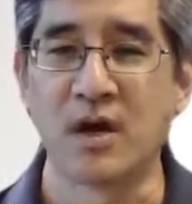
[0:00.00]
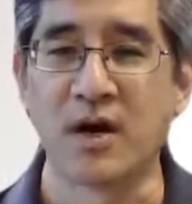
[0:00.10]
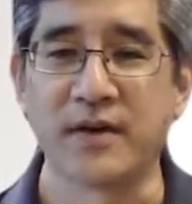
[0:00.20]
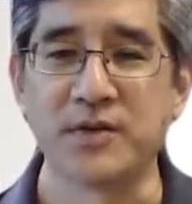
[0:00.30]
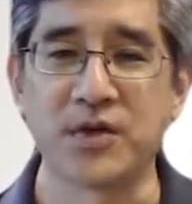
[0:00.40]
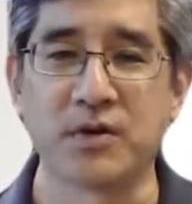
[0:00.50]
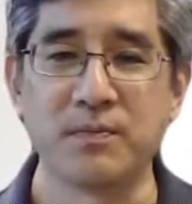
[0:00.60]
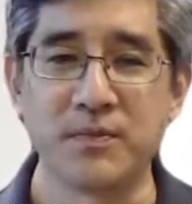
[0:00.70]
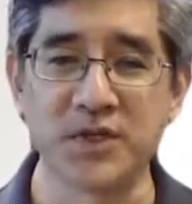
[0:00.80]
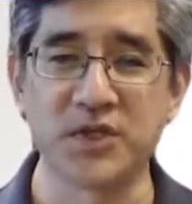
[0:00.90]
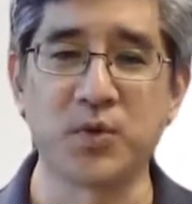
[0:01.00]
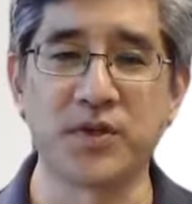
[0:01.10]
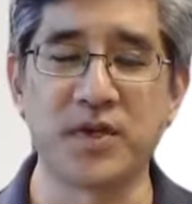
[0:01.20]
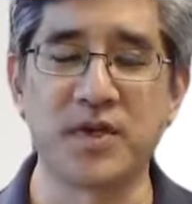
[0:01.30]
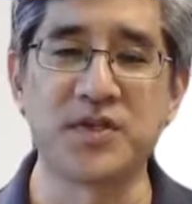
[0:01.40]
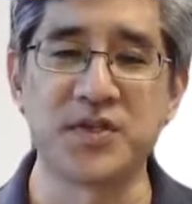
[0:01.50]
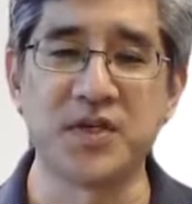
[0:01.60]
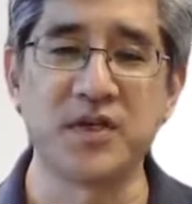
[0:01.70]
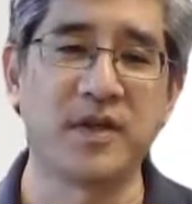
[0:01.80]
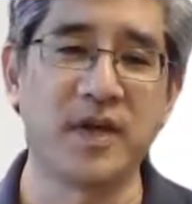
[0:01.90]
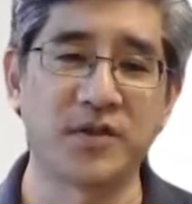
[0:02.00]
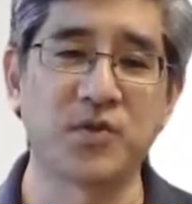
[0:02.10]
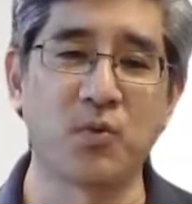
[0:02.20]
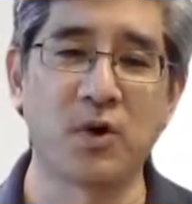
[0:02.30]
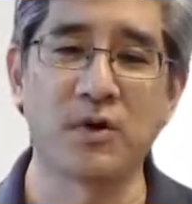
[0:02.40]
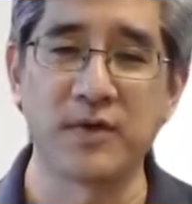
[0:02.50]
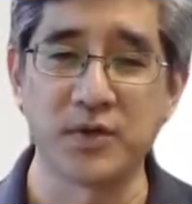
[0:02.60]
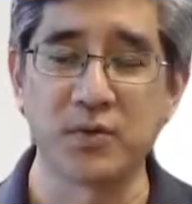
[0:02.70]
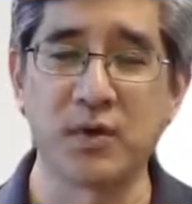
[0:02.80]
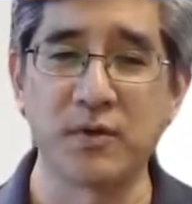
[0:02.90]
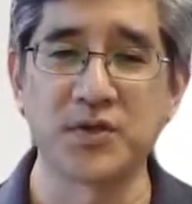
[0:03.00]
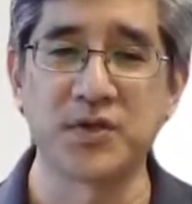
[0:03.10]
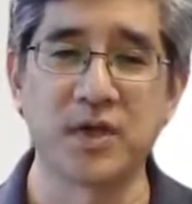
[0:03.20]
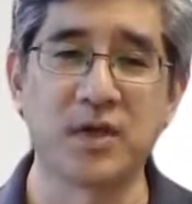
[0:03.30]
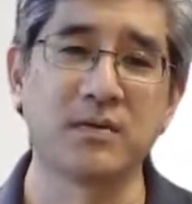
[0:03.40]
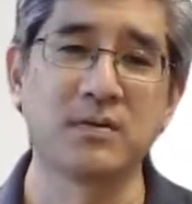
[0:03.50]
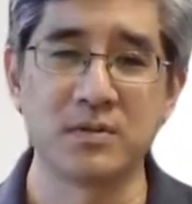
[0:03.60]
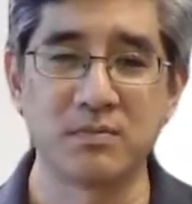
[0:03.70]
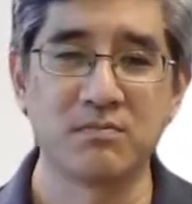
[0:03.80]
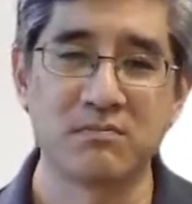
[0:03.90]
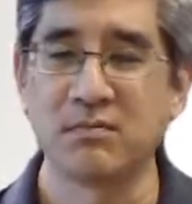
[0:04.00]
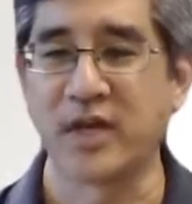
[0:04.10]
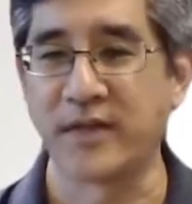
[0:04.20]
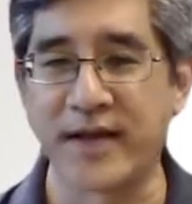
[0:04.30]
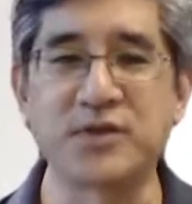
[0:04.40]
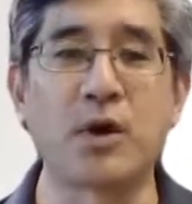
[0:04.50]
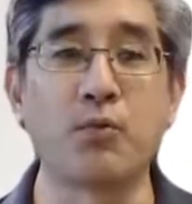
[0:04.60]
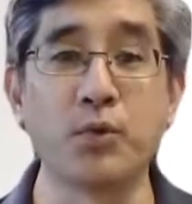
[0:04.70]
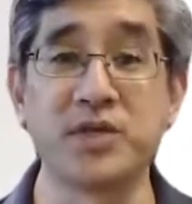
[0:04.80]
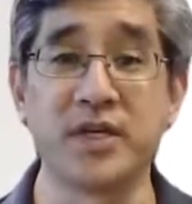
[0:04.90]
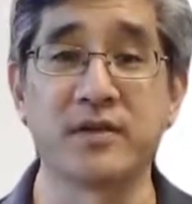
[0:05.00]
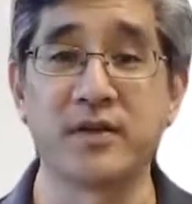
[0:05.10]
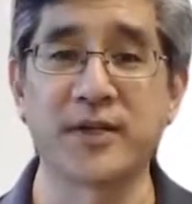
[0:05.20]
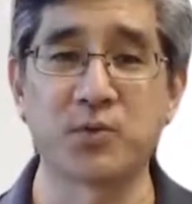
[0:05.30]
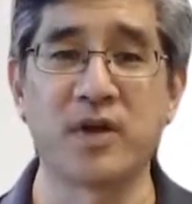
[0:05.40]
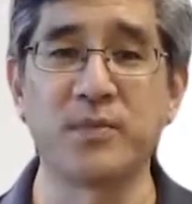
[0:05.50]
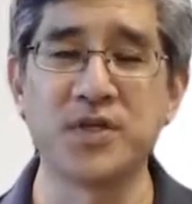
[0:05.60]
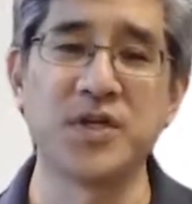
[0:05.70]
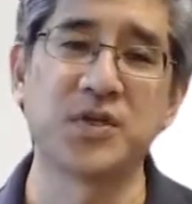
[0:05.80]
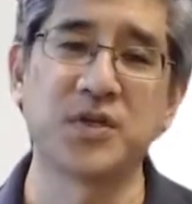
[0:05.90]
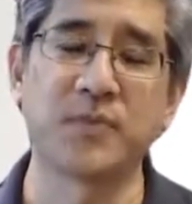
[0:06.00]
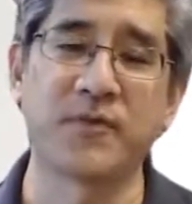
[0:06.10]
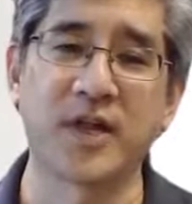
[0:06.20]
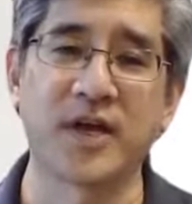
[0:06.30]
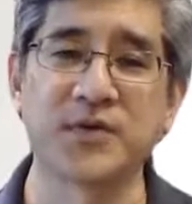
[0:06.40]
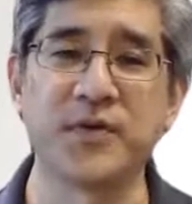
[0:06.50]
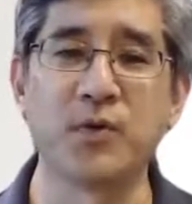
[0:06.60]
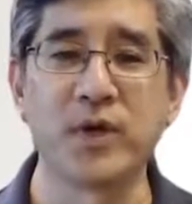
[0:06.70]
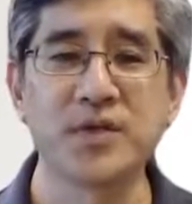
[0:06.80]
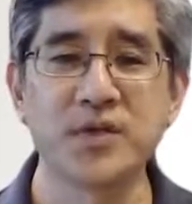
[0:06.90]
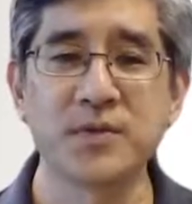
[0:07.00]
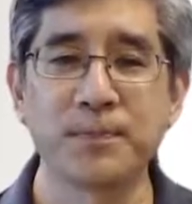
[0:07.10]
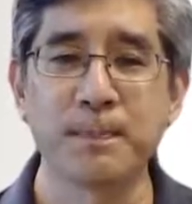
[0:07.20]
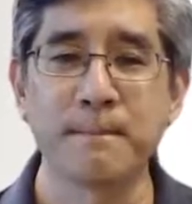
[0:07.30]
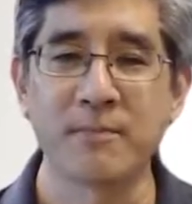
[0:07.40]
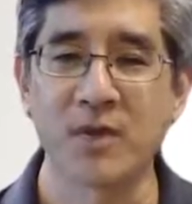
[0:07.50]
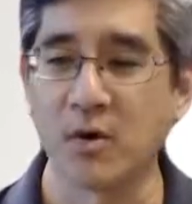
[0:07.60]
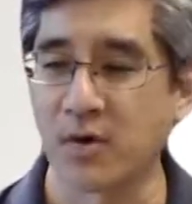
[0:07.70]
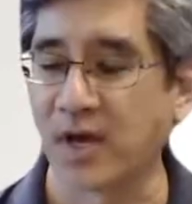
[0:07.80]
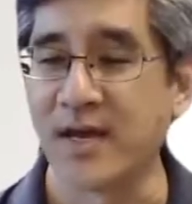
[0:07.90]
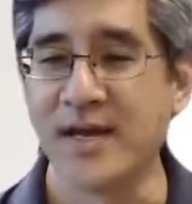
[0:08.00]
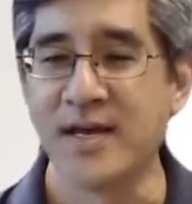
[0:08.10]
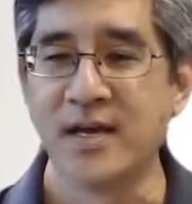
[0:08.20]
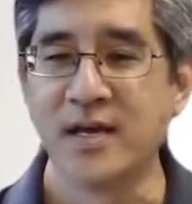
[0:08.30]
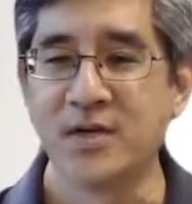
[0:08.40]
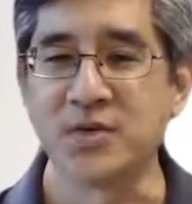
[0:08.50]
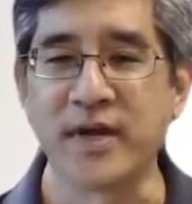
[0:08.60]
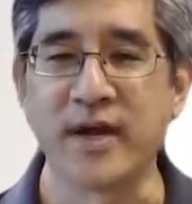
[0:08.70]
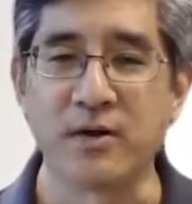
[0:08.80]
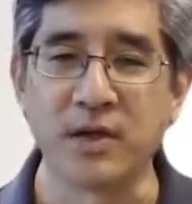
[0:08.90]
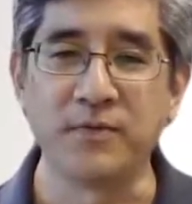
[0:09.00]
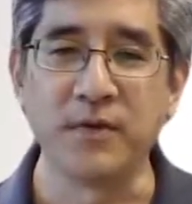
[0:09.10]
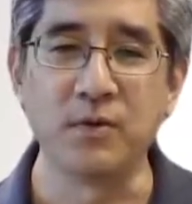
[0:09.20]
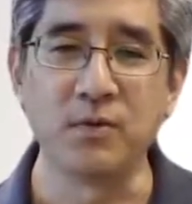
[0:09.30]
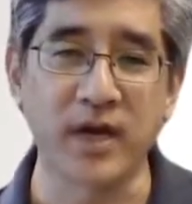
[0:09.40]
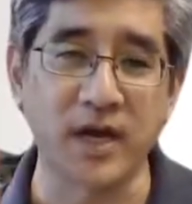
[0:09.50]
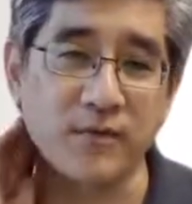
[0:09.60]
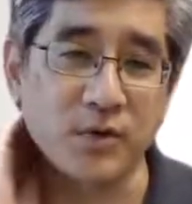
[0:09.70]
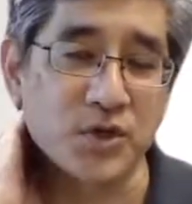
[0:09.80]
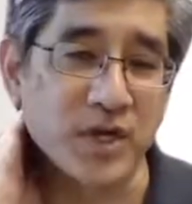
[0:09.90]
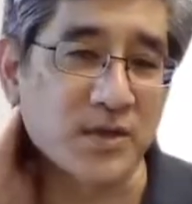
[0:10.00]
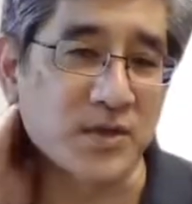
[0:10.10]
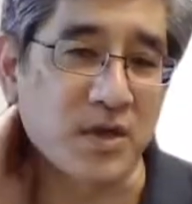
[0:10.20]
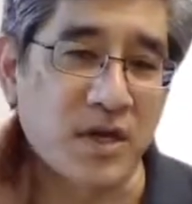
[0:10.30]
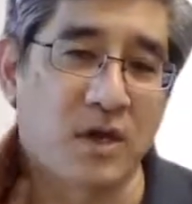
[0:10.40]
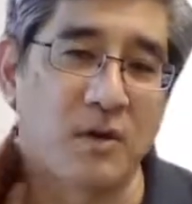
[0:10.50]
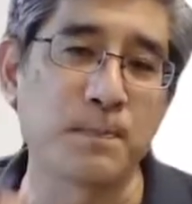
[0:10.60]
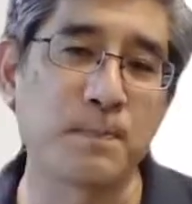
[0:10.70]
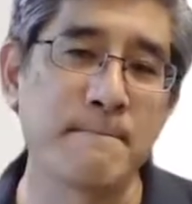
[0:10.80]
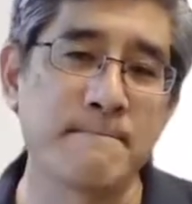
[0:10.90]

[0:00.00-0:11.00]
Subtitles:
All right, so this is what the kids see. They get to work, they do all those things, and that's our routine. That's what I've been teaching them for the last few weeks. Okay, so now if you have your child's account